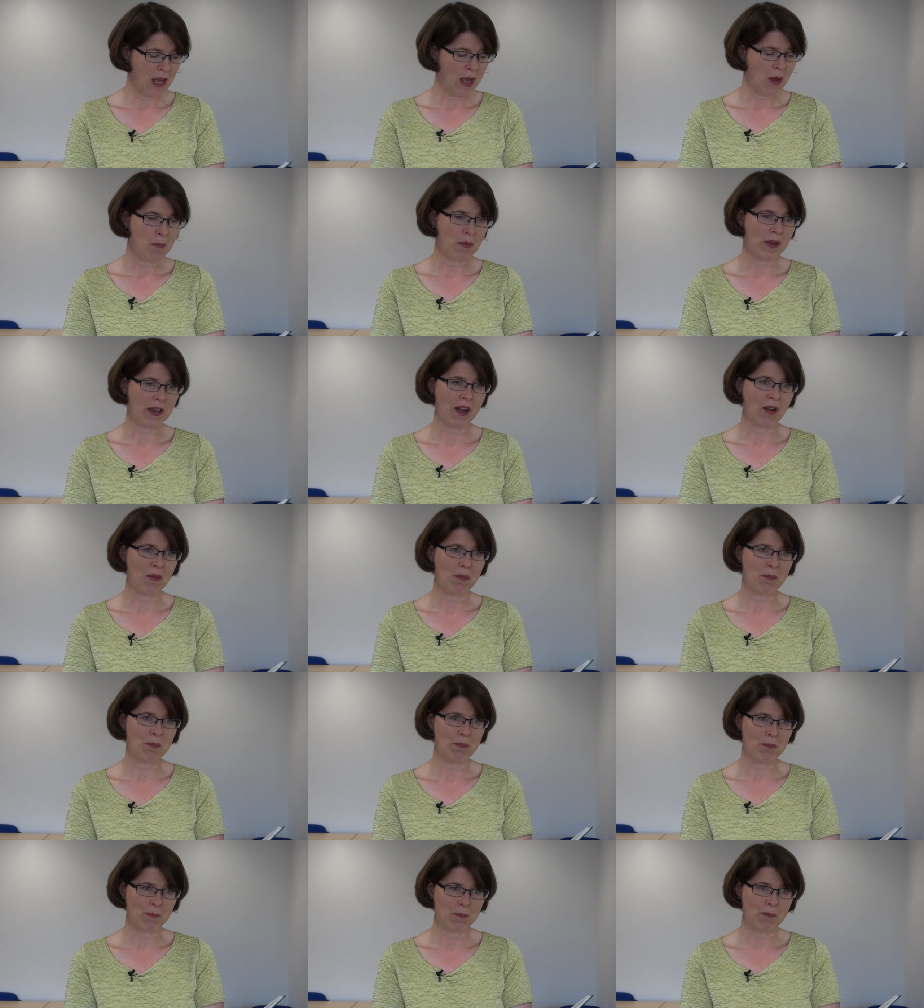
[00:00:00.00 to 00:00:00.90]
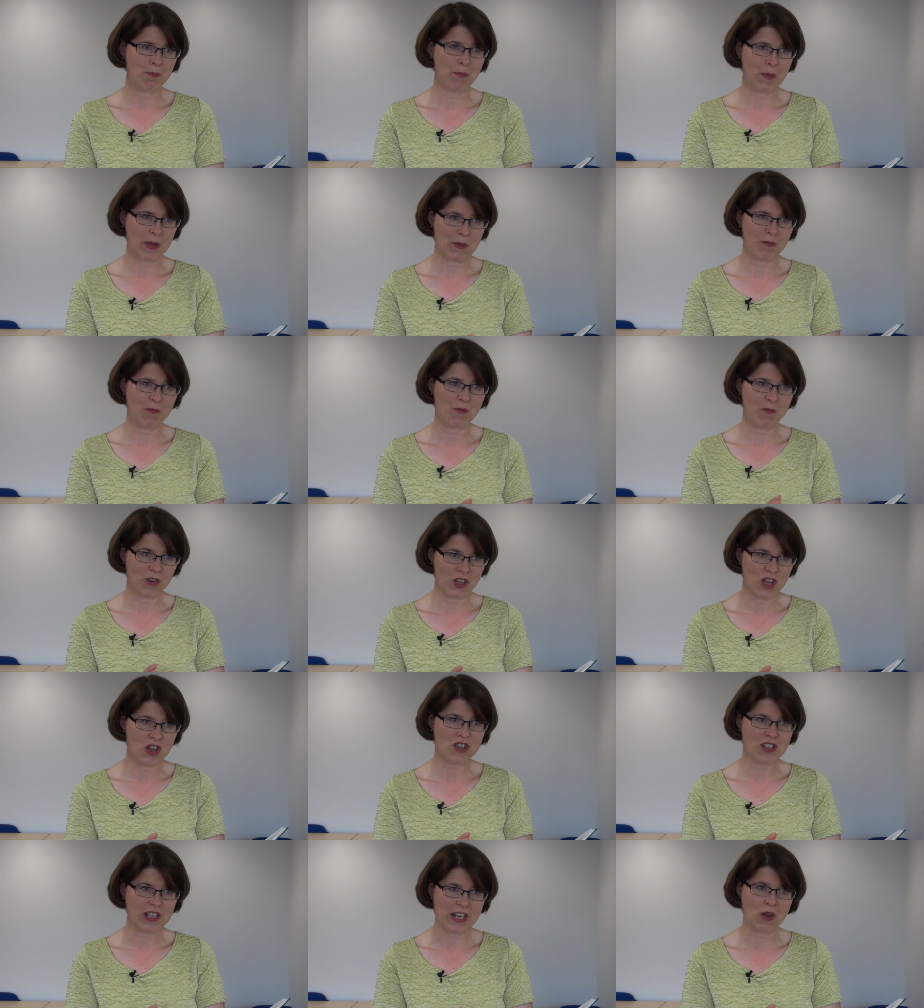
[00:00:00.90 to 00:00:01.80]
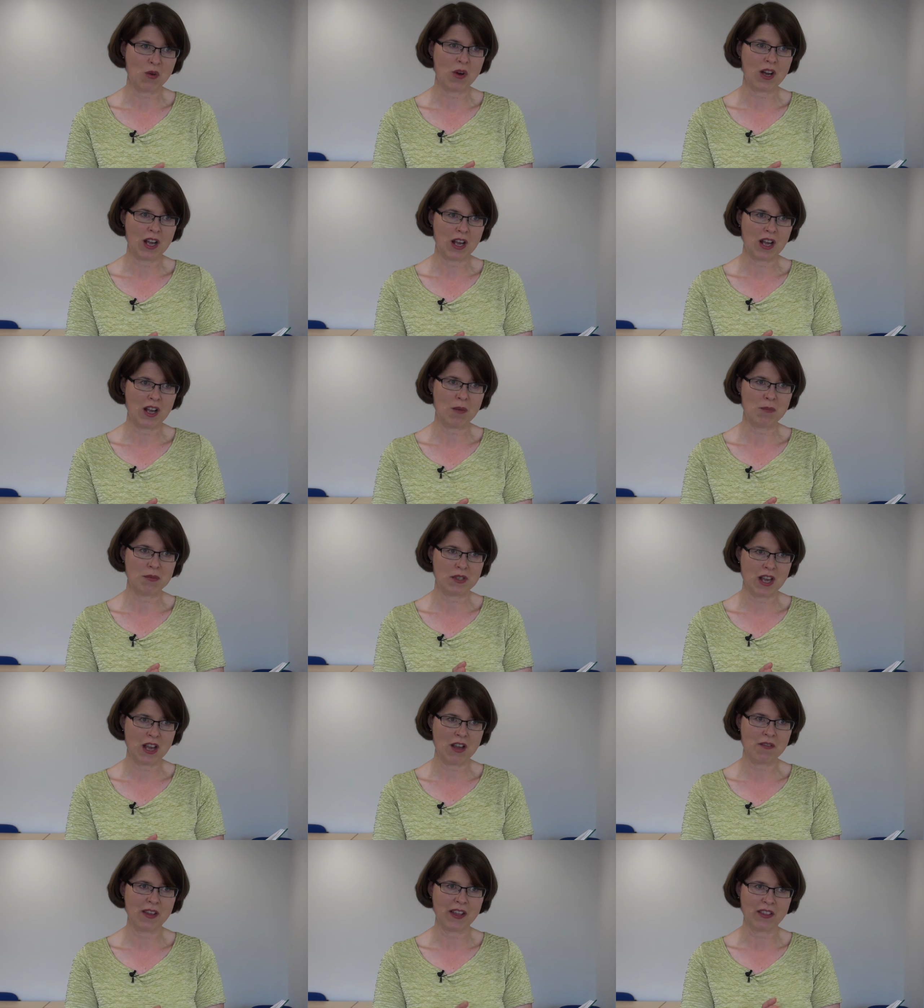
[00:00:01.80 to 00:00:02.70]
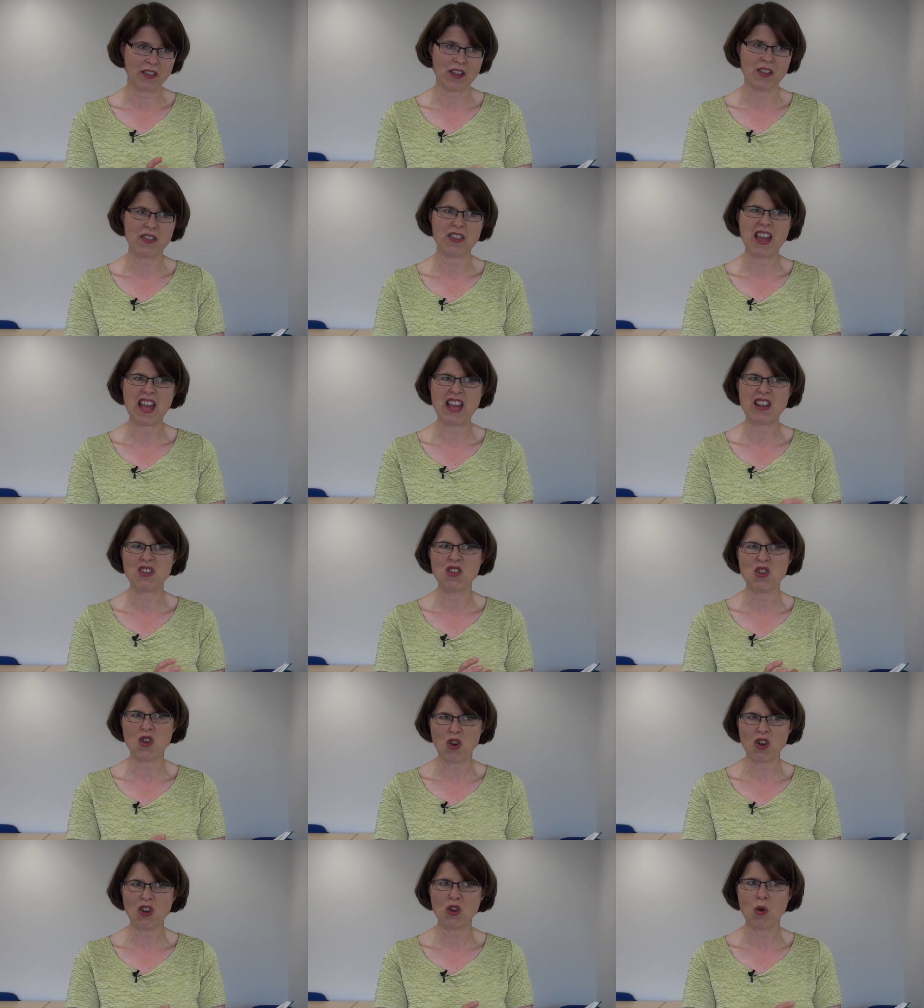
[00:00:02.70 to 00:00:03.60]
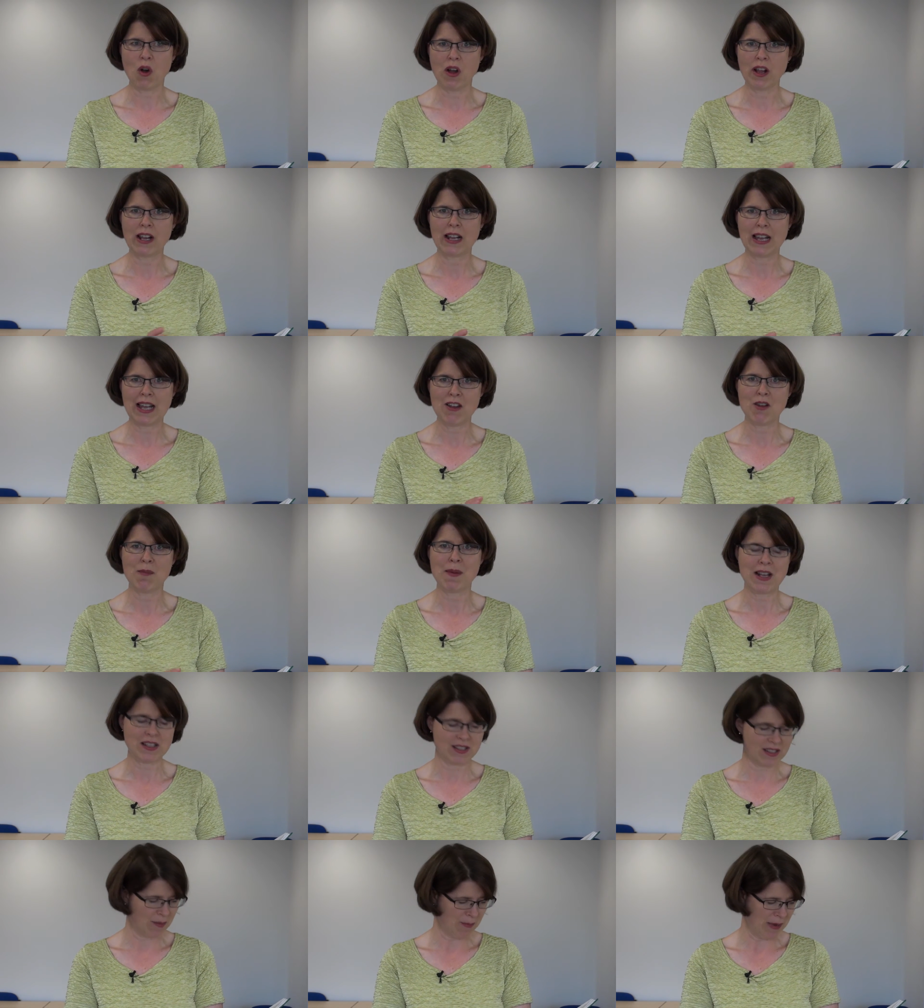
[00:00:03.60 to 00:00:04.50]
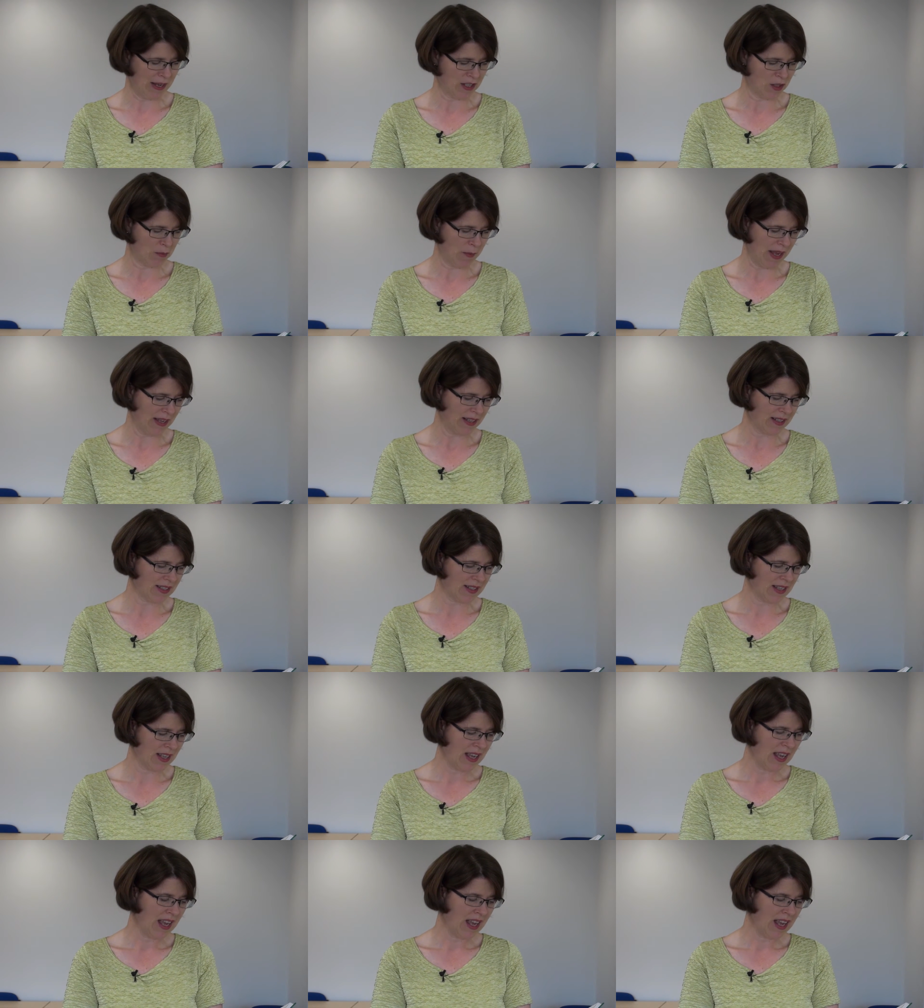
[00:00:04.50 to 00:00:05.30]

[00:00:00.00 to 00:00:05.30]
but I'll be usually quite observing that they're not quite clear about some aspects.